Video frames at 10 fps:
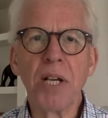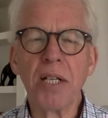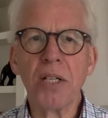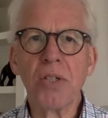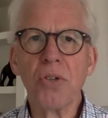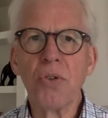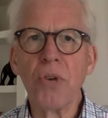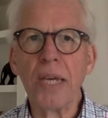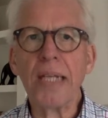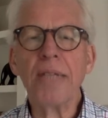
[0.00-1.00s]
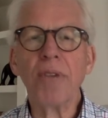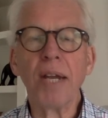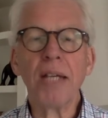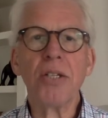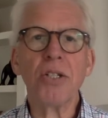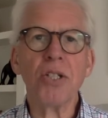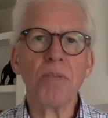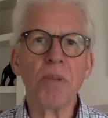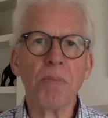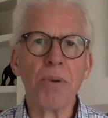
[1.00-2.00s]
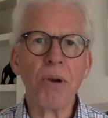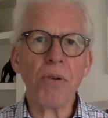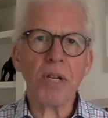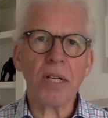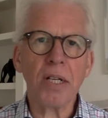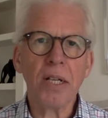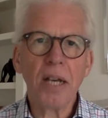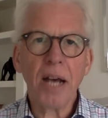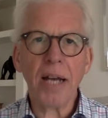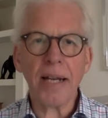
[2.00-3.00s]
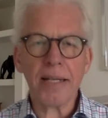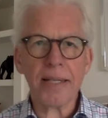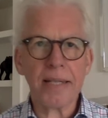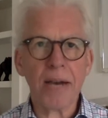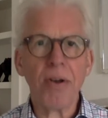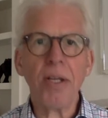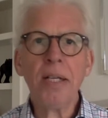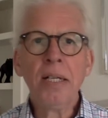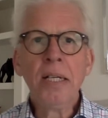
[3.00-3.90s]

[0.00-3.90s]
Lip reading: are destroyed, relationships are broken unnecessarily